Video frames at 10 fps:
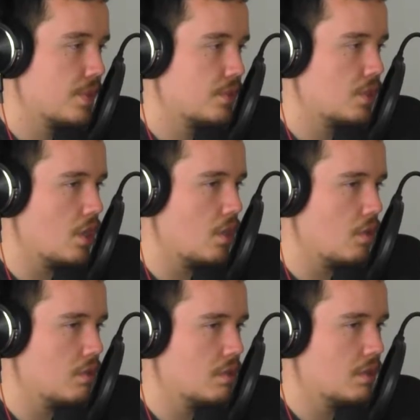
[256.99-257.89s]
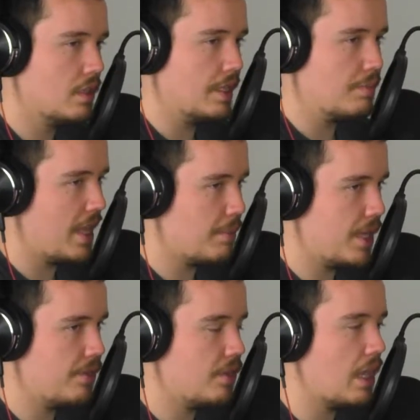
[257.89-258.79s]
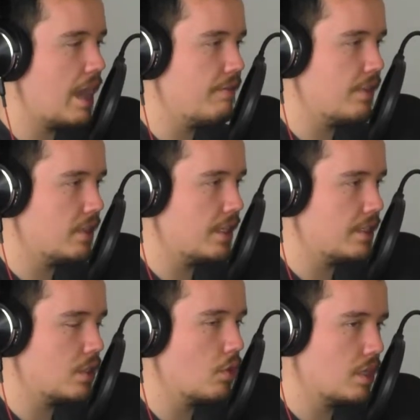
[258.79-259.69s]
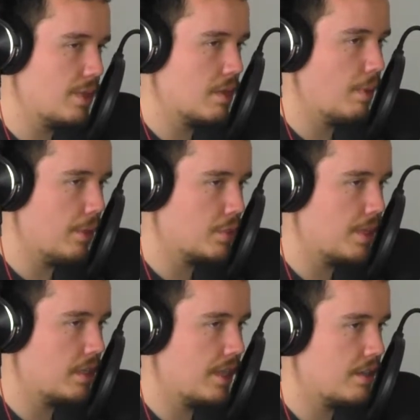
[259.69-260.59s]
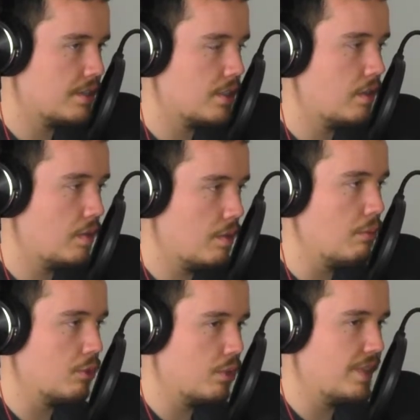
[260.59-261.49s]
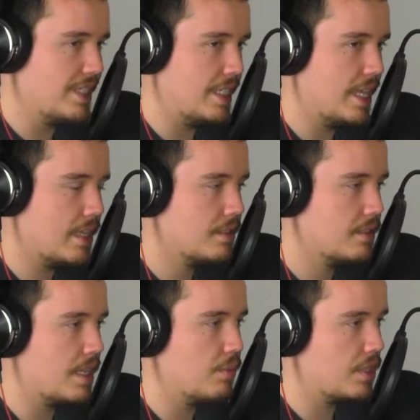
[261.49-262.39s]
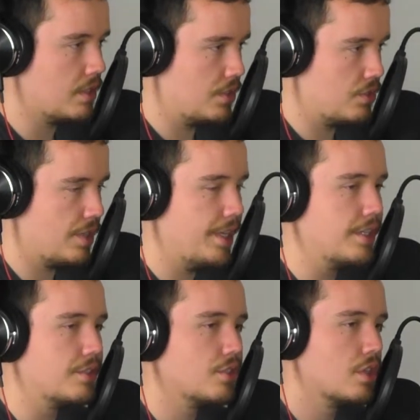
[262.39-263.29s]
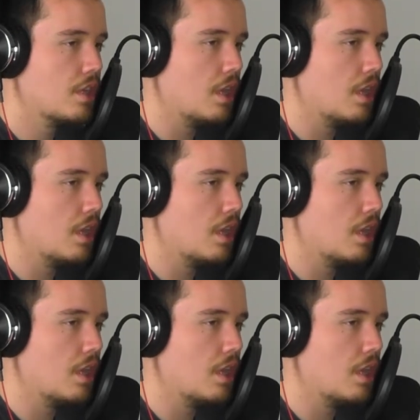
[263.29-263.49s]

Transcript: So like Black Panther, I feel like he's going to become a much better character the more movies he gets. Same with Doctor Strange.